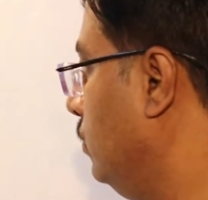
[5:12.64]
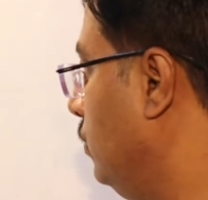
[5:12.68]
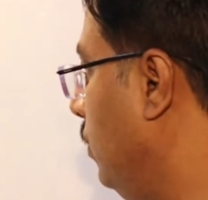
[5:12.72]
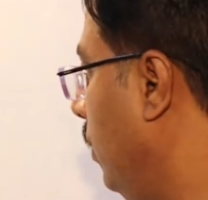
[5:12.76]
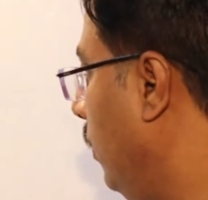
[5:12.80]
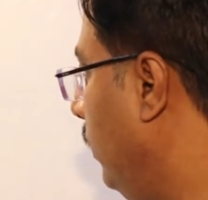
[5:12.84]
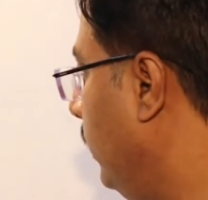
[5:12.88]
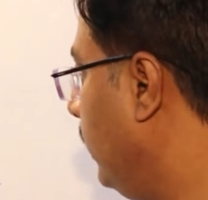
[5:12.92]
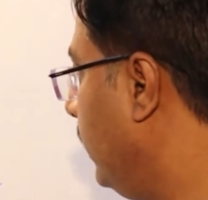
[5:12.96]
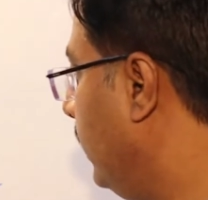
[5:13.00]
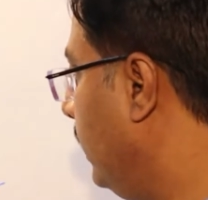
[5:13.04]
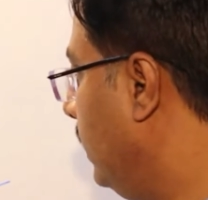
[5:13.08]

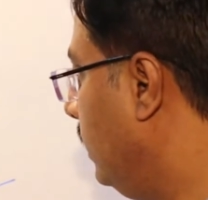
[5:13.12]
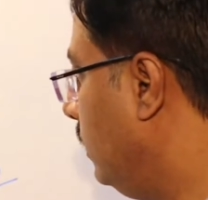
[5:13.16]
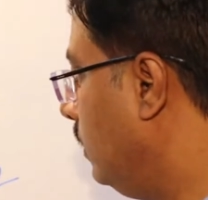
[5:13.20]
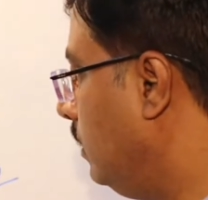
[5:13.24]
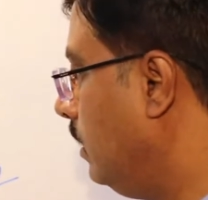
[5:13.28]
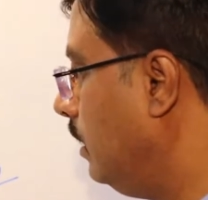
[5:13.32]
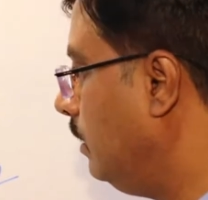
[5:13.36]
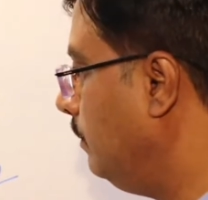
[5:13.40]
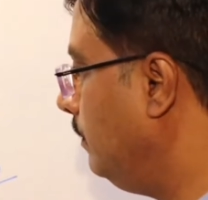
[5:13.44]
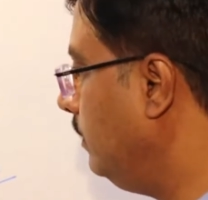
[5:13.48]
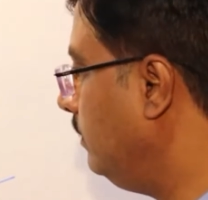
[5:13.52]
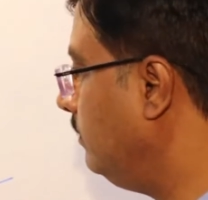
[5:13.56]
your
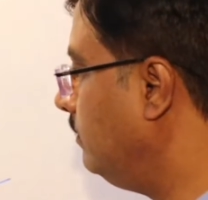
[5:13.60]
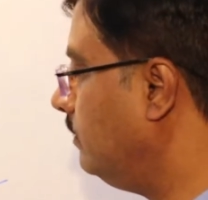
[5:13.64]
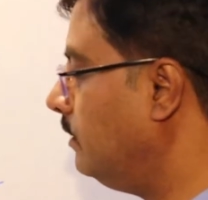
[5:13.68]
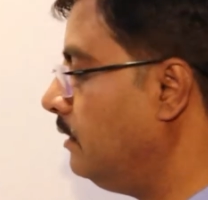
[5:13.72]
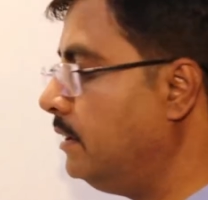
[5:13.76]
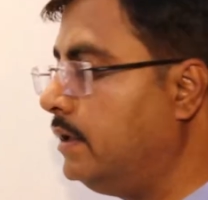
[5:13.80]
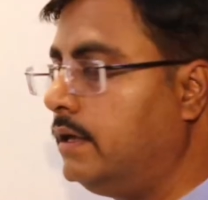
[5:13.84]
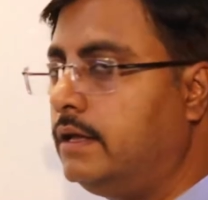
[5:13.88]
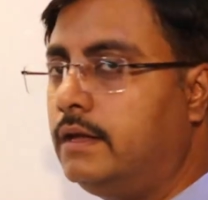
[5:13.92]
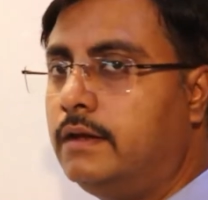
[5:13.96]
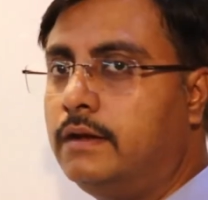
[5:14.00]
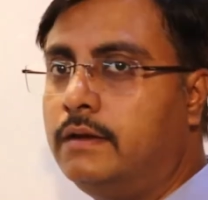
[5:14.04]
income is
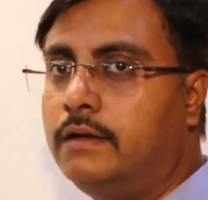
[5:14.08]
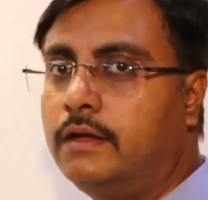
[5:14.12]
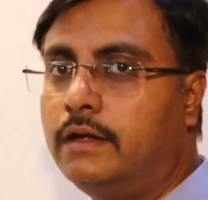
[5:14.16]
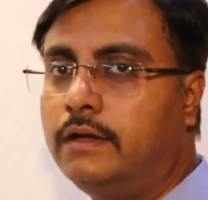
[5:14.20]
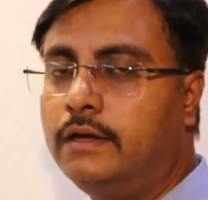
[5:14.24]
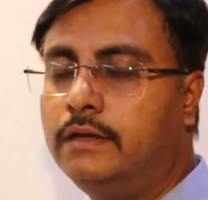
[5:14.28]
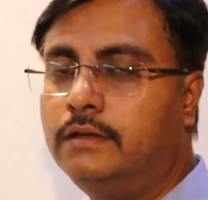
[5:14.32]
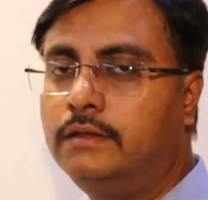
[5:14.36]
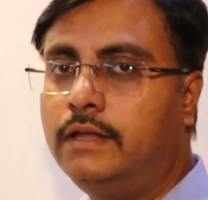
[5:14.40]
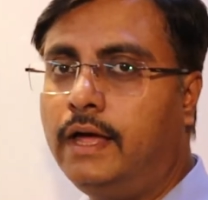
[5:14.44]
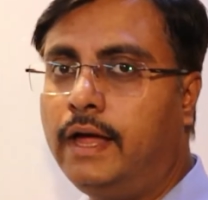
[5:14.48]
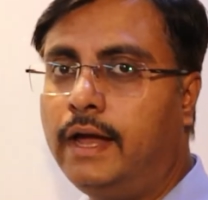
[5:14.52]

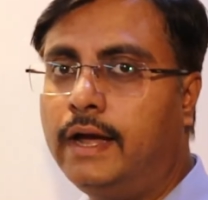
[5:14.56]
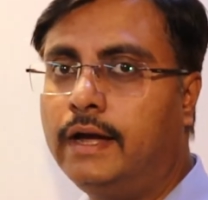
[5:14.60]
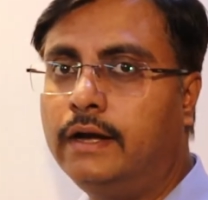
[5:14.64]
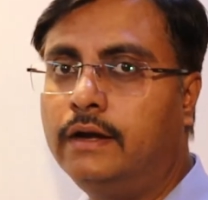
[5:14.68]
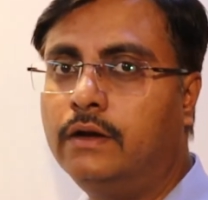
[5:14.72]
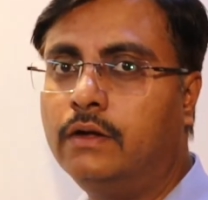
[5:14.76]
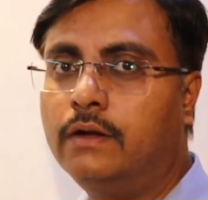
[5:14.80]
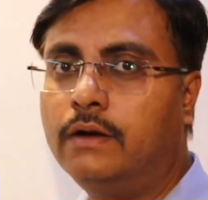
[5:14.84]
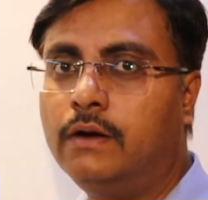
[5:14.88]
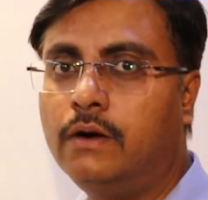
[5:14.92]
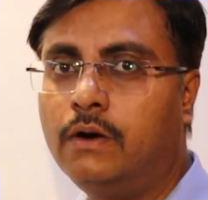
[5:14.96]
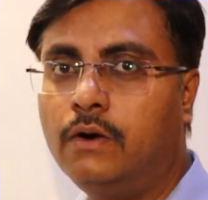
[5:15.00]
in the
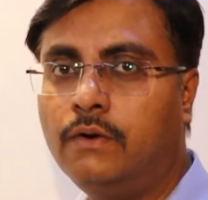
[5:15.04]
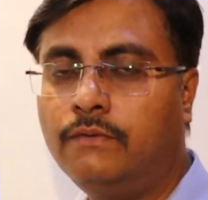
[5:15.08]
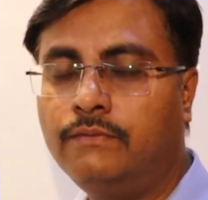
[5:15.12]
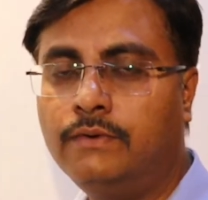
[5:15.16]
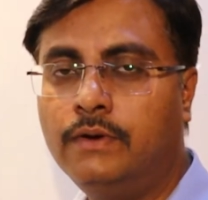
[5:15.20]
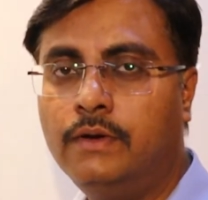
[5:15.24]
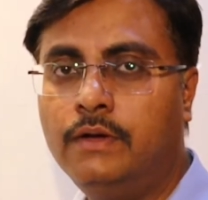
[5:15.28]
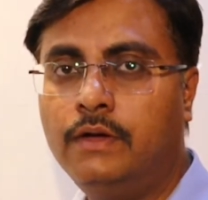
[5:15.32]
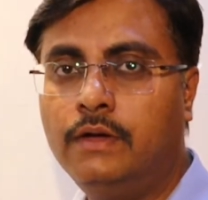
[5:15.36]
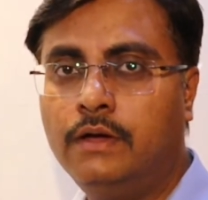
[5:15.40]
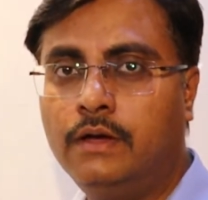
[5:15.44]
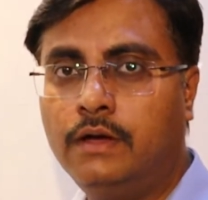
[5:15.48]
head of
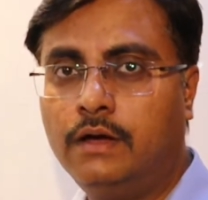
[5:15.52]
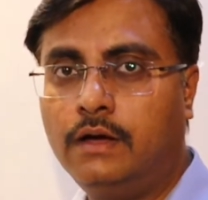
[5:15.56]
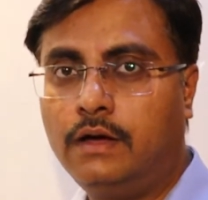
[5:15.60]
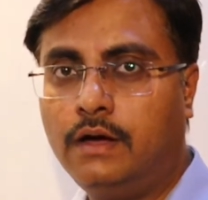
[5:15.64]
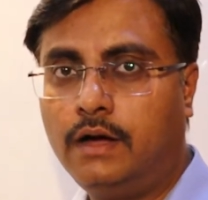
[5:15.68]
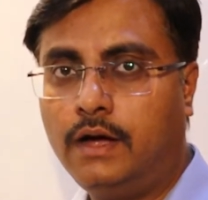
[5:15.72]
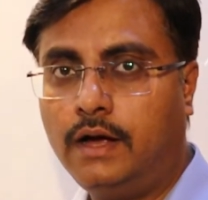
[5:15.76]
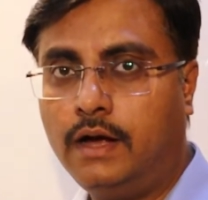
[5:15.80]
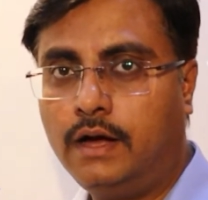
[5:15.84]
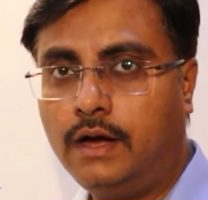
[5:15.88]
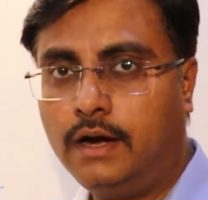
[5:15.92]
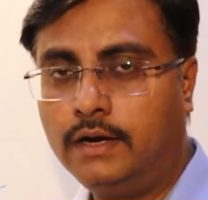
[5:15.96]

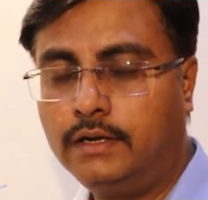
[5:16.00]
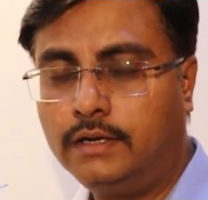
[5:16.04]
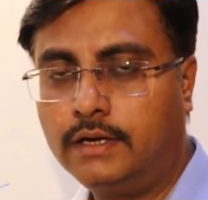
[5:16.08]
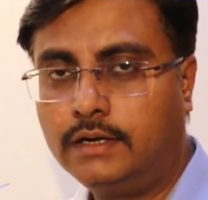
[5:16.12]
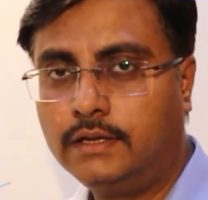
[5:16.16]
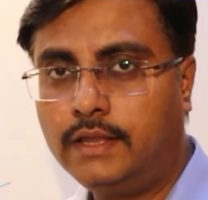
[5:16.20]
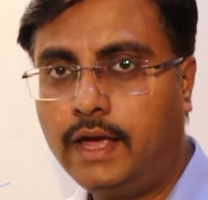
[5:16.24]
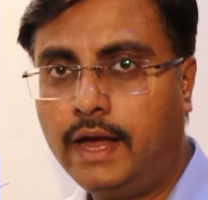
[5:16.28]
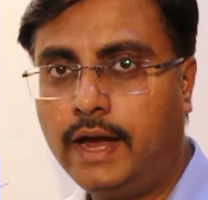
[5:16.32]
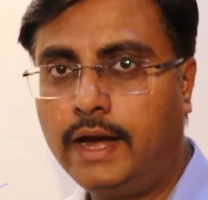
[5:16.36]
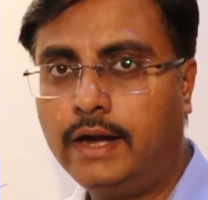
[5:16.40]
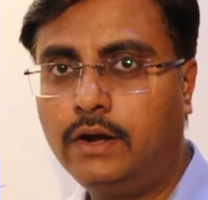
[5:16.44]

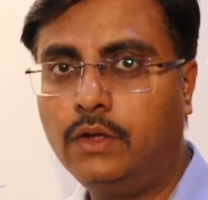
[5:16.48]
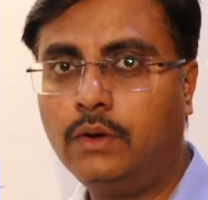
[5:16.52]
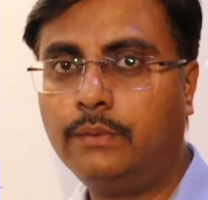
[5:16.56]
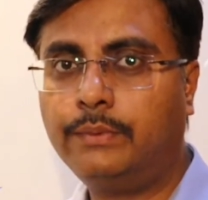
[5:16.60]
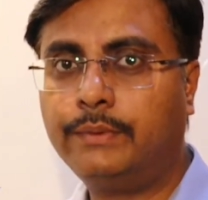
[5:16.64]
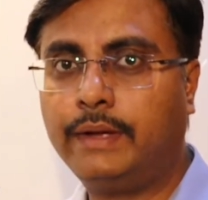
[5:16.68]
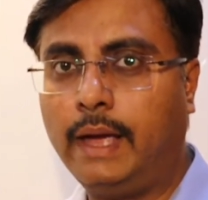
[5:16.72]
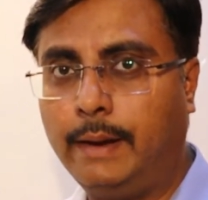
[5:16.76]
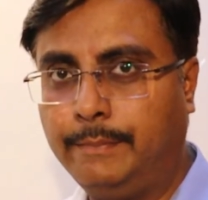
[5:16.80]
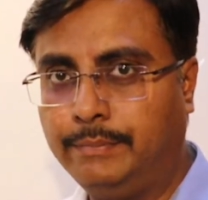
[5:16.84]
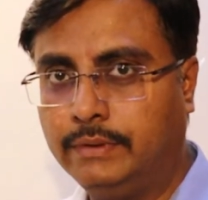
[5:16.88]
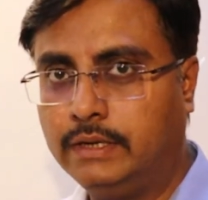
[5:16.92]
under the head
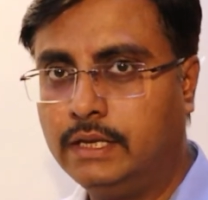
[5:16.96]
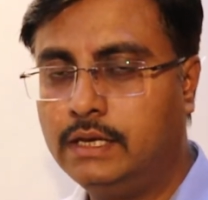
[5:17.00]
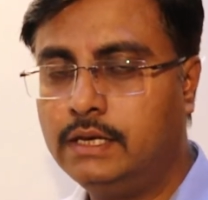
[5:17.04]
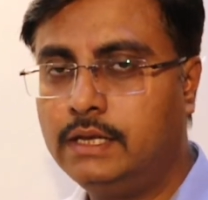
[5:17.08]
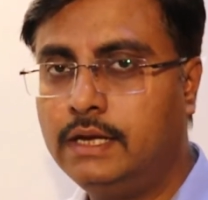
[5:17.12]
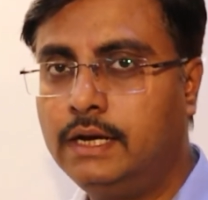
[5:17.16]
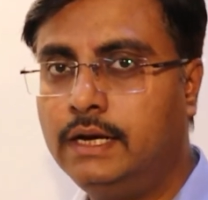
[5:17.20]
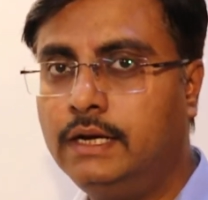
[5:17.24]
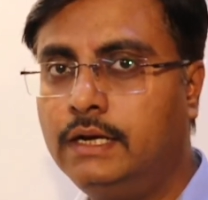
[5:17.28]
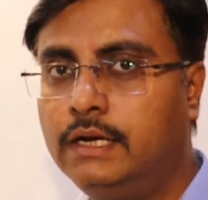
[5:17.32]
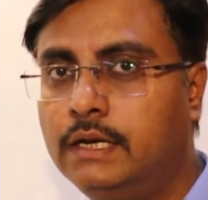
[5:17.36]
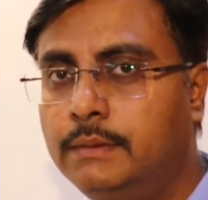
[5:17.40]
of capital
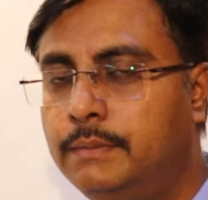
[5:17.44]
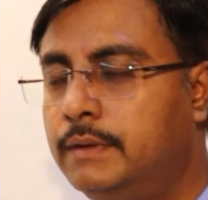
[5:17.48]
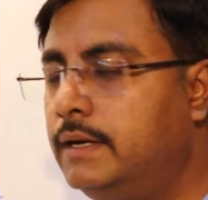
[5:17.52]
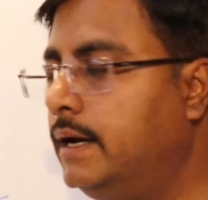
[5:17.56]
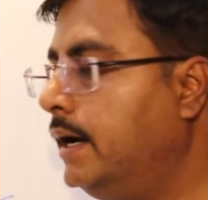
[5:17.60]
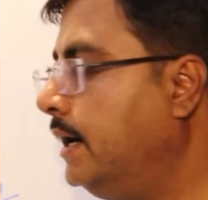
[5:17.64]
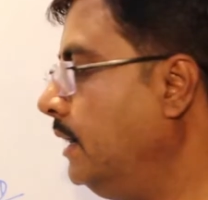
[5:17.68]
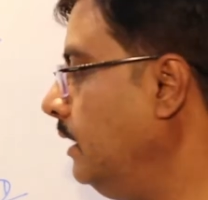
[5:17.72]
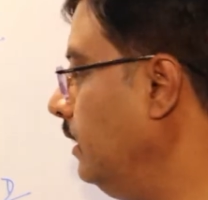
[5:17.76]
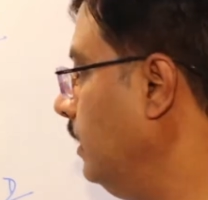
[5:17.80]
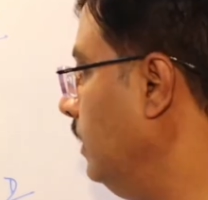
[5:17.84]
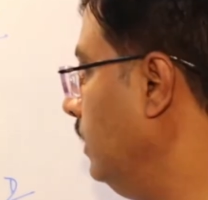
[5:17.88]
gain
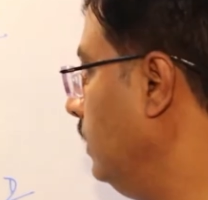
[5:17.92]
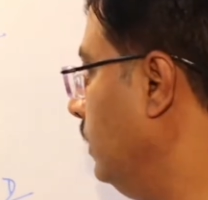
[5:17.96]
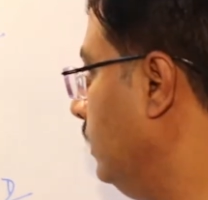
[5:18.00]
dividend,